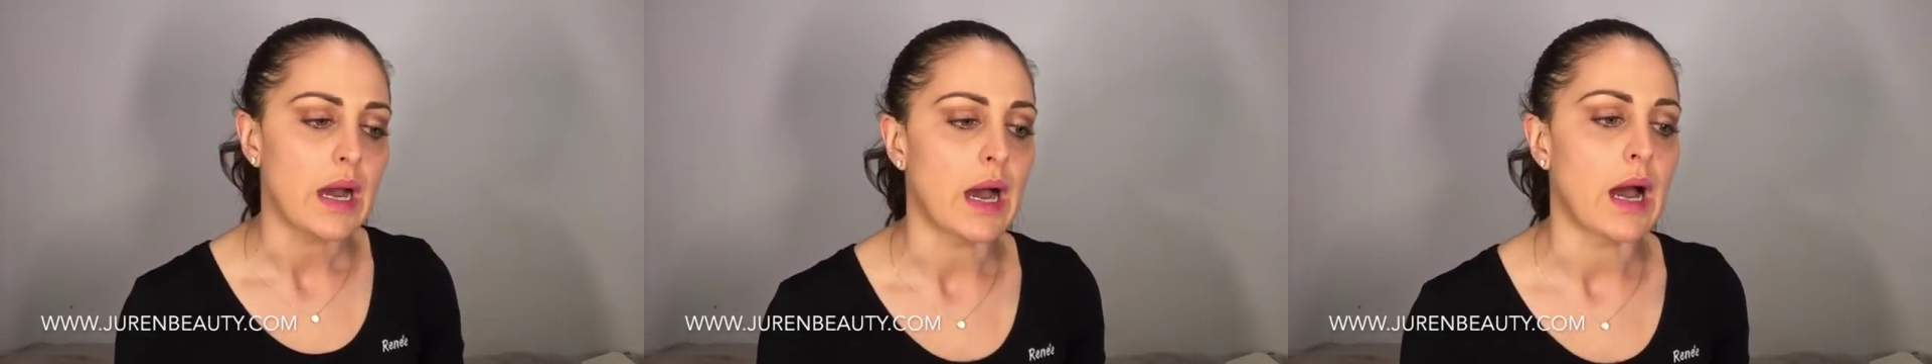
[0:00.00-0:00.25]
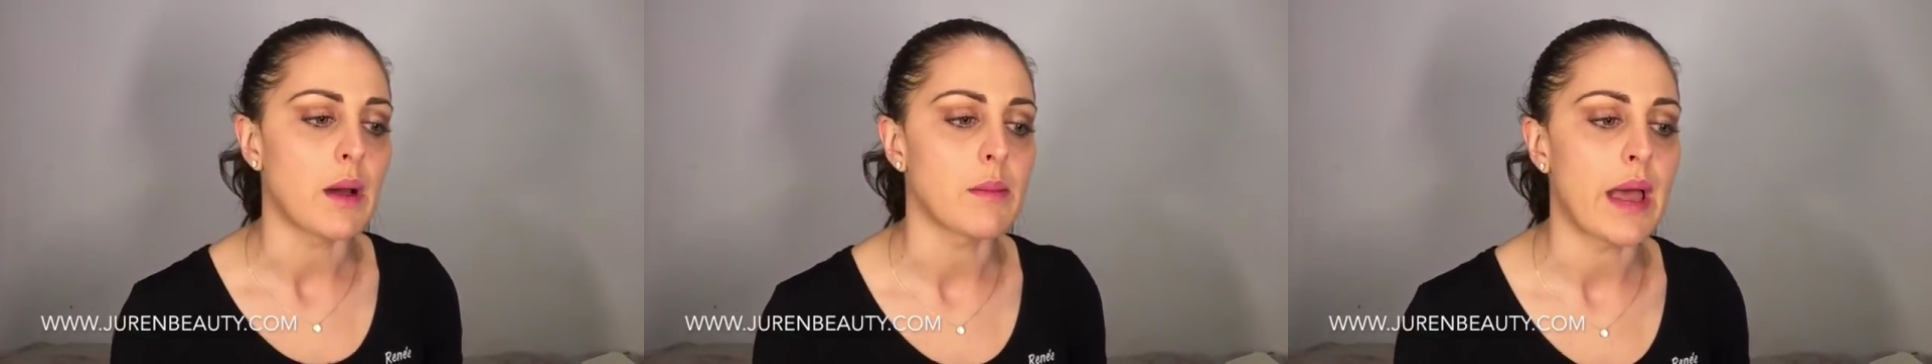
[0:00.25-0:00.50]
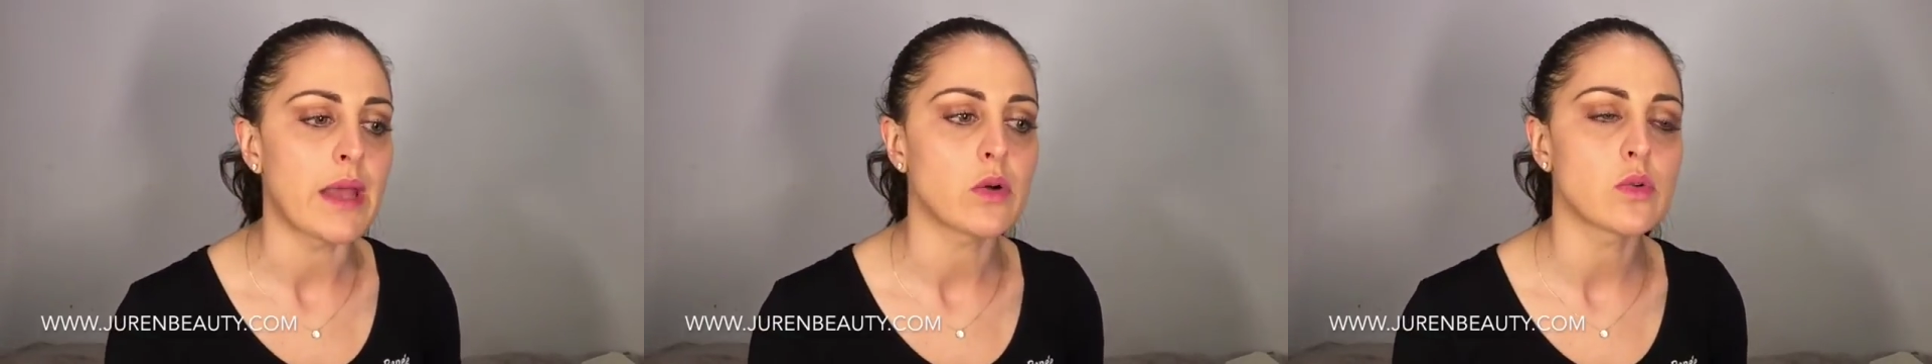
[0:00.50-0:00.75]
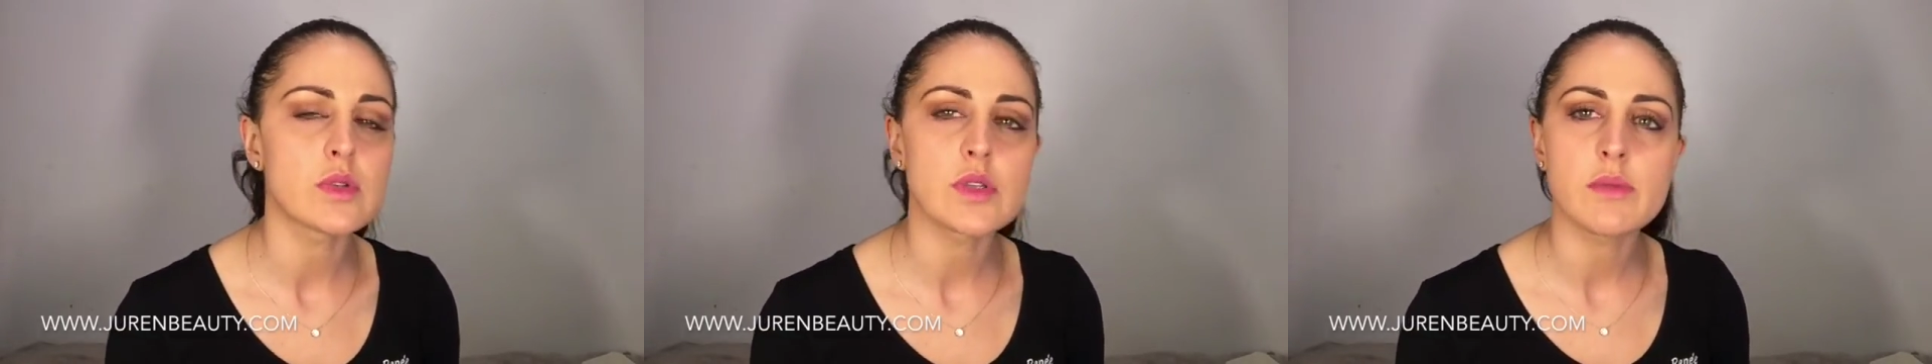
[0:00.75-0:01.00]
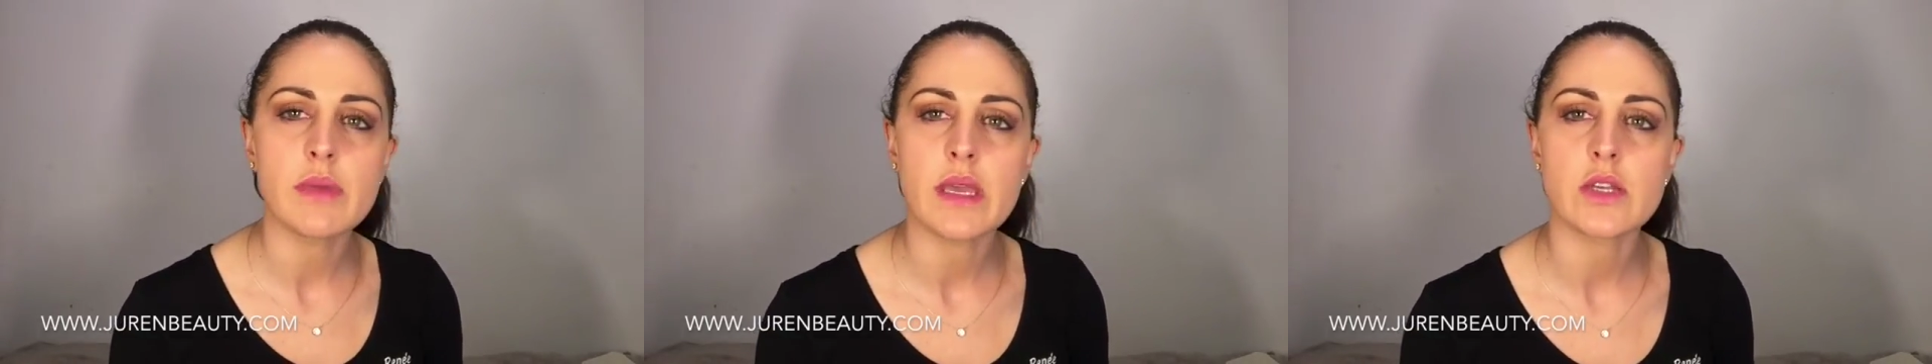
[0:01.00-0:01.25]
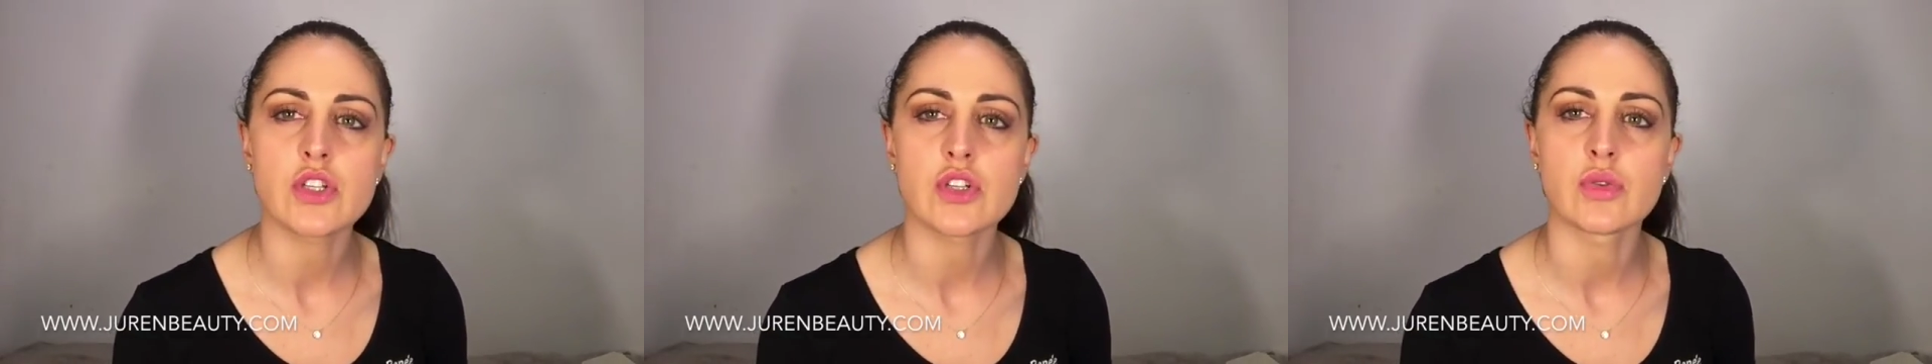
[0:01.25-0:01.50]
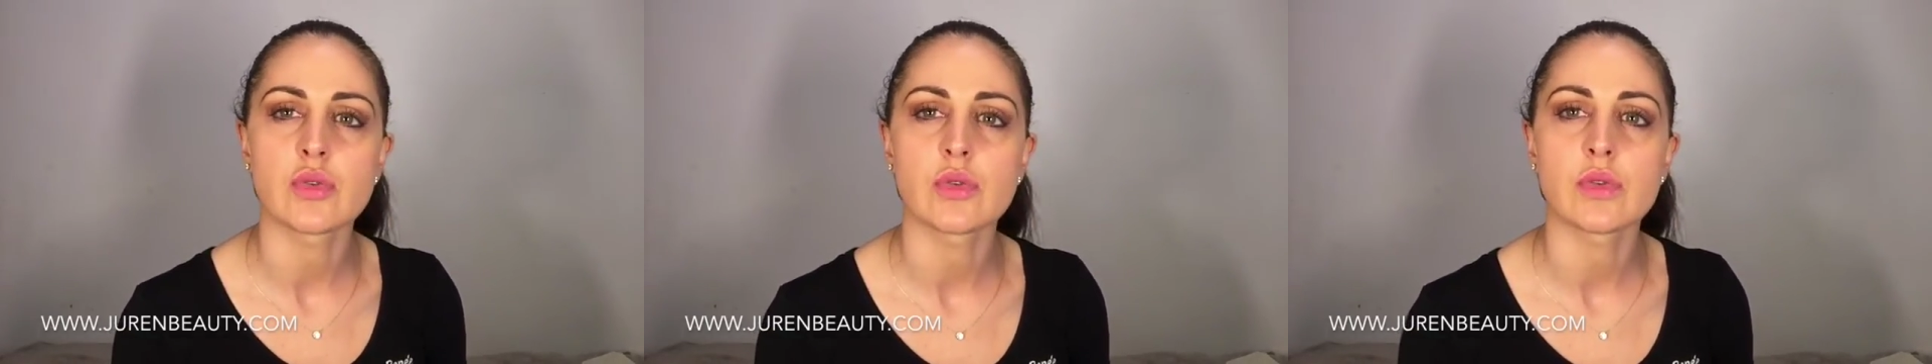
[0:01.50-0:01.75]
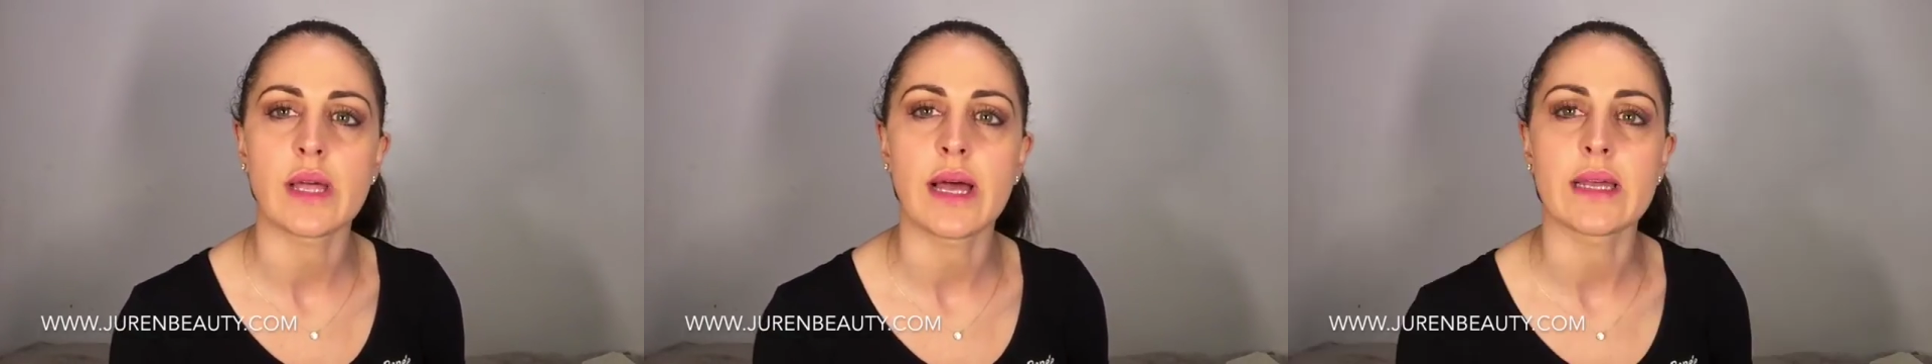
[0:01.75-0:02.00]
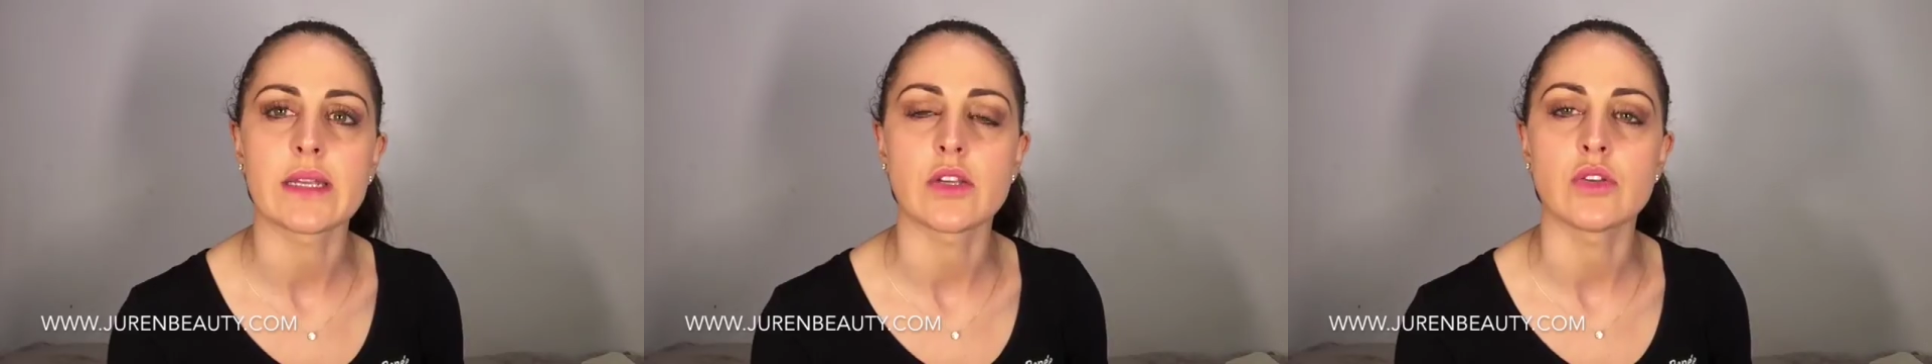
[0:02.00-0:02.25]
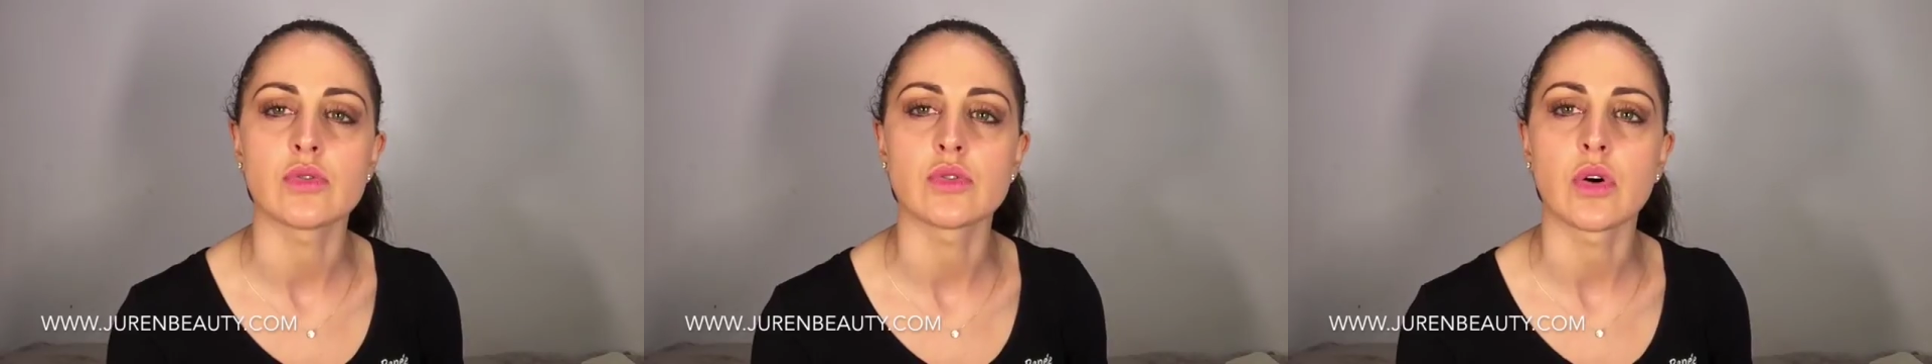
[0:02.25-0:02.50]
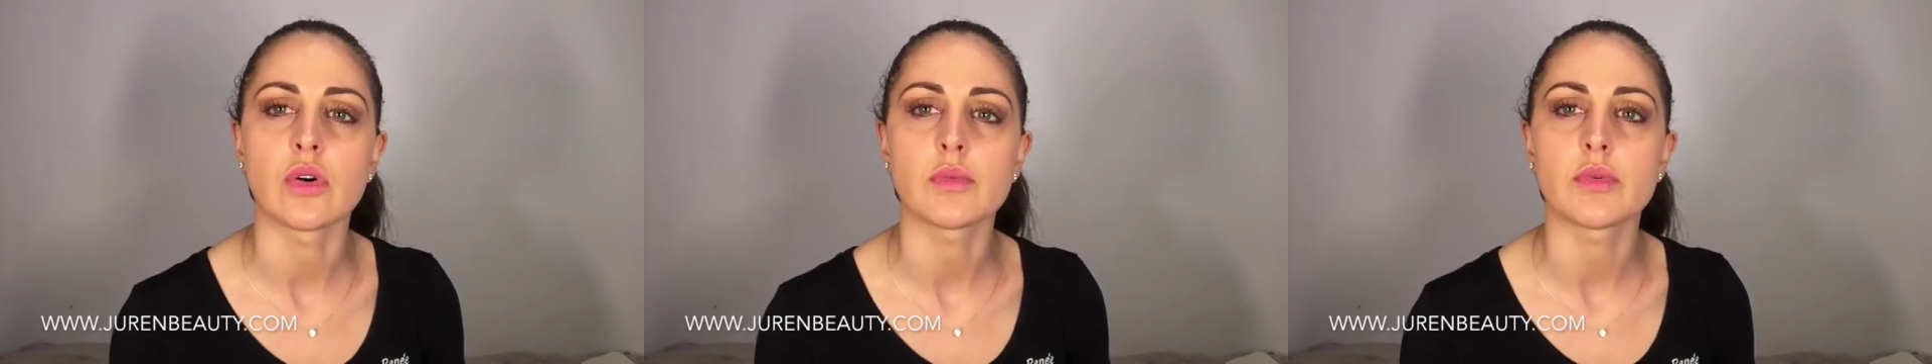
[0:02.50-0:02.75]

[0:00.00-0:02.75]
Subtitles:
And also make sure that you're not